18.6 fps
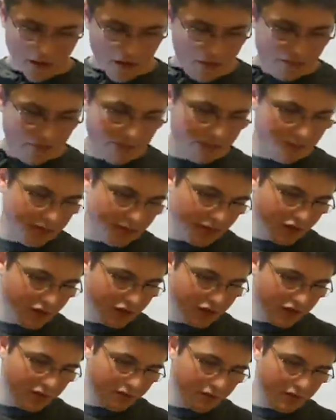signature or
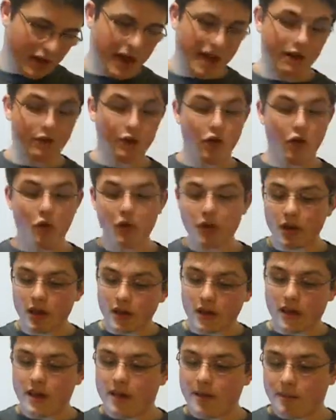something. I don't know.
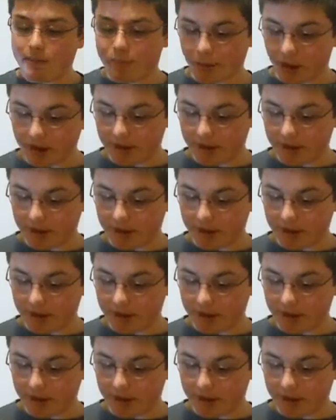But